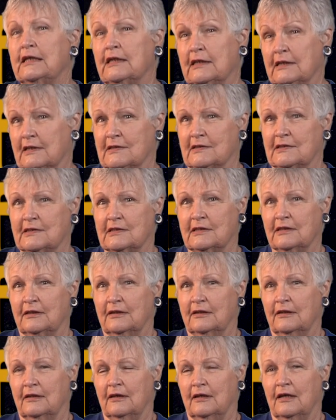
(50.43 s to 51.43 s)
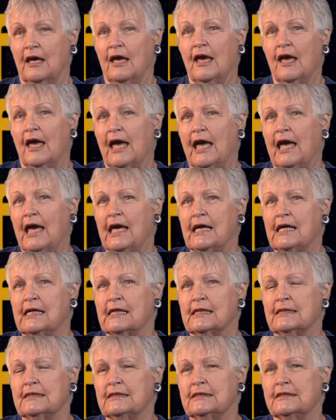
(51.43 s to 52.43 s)
is.
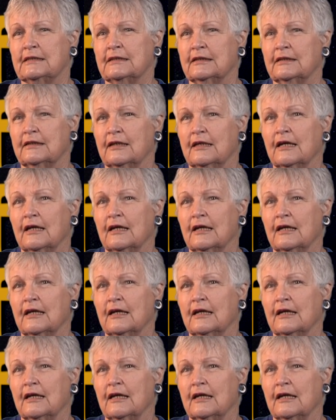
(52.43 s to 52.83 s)
And